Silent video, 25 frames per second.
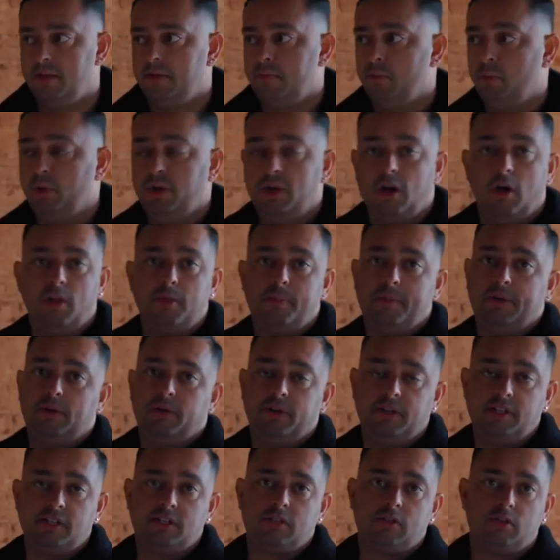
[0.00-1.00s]
We know the
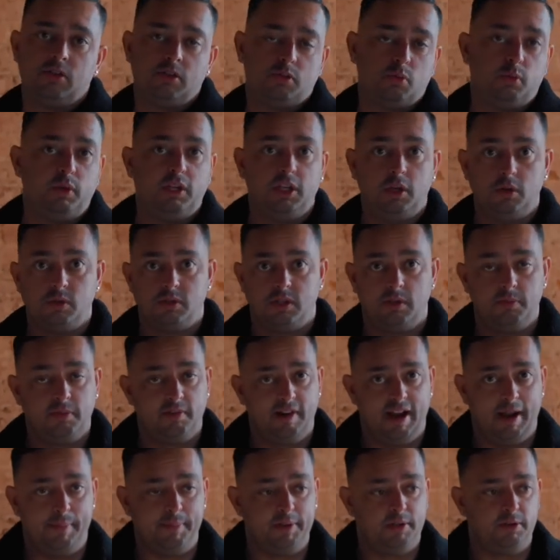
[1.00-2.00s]
builders because we use them.
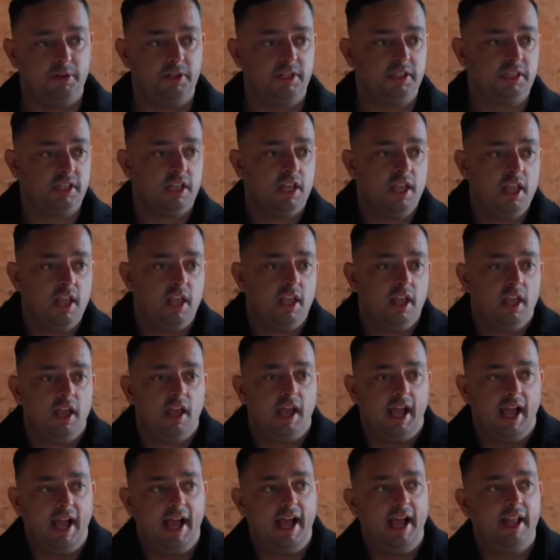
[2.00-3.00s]
They're our builders.
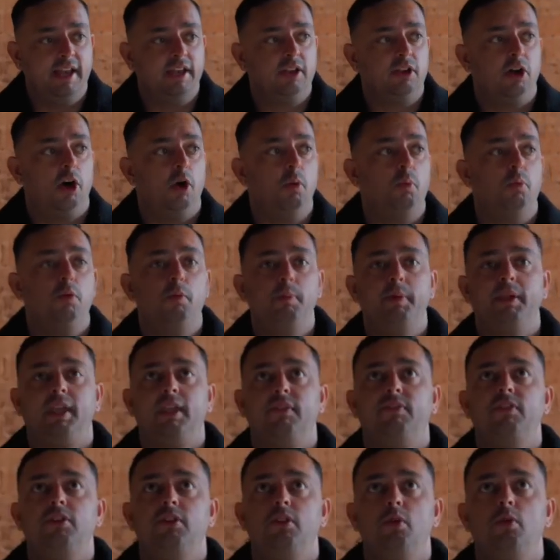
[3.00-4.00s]
And I will be
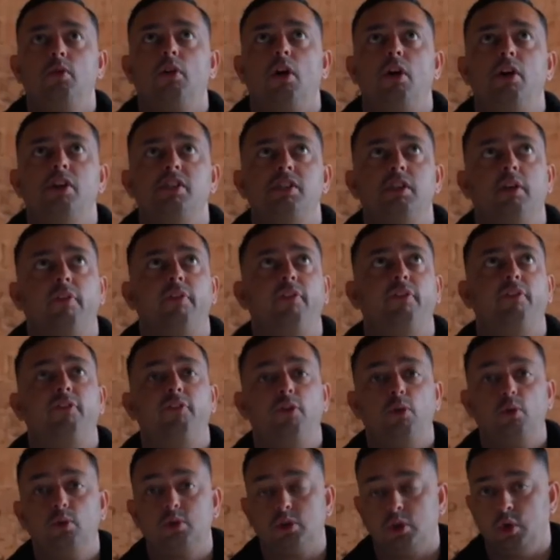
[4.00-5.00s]
giving you guys a
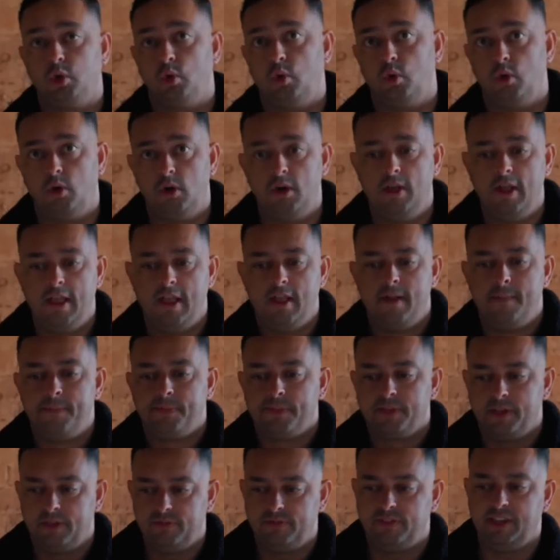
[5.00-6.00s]
full tour
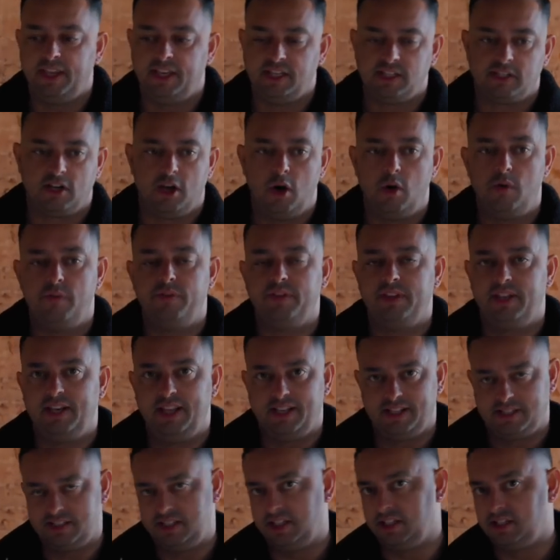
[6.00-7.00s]
of this over the
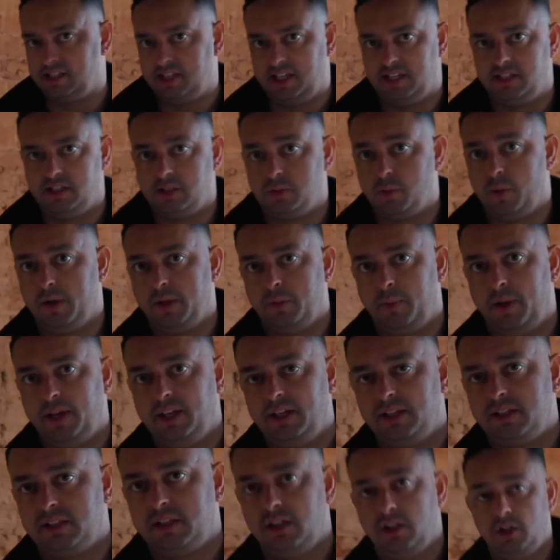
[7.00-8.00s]
next 16 to 20
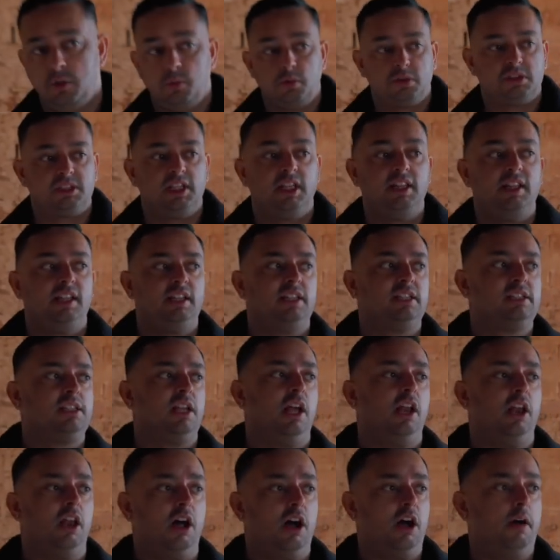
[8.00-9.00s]
weeks. You will see this
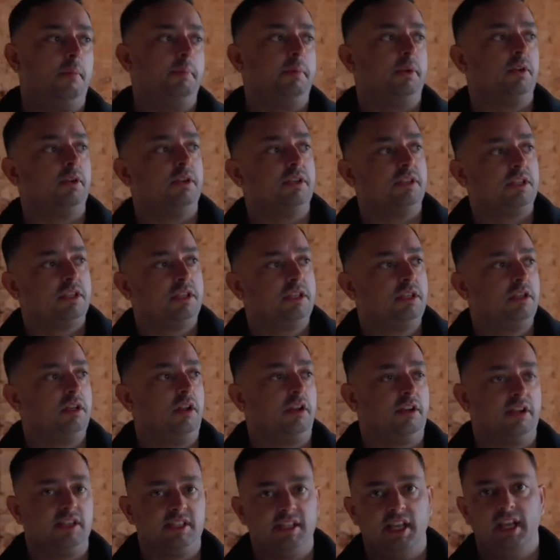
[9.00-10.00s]
a lot because,
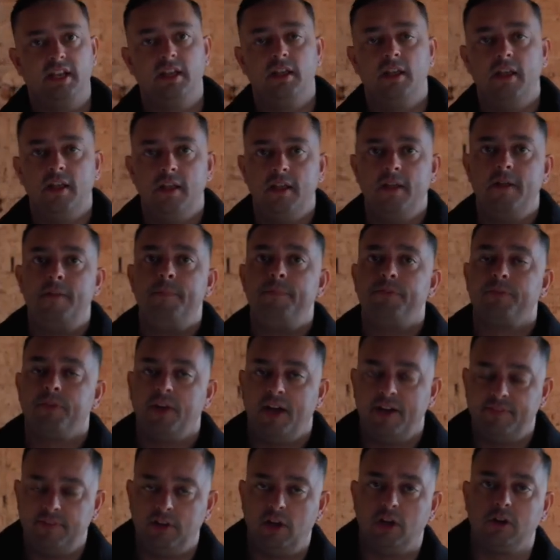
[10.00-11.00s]
like I said,
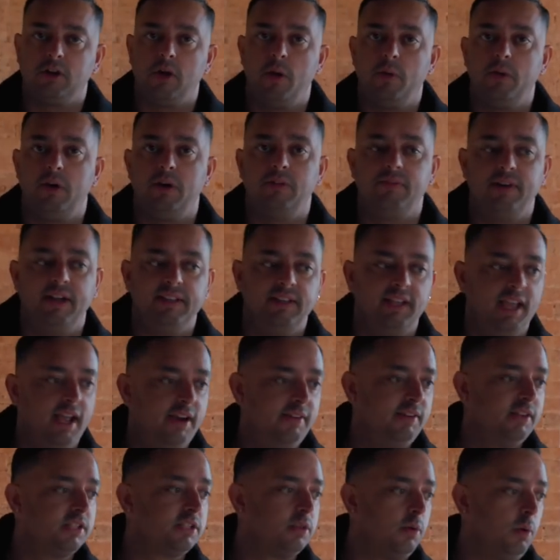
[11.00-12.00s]
I have a lot going on around the
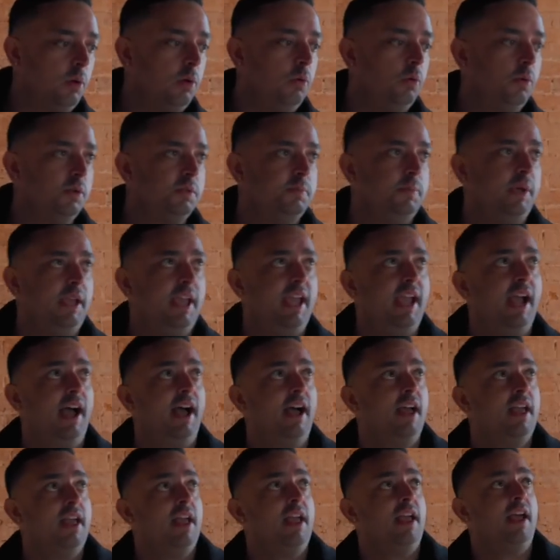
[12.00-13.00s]
area, so I'll always be here.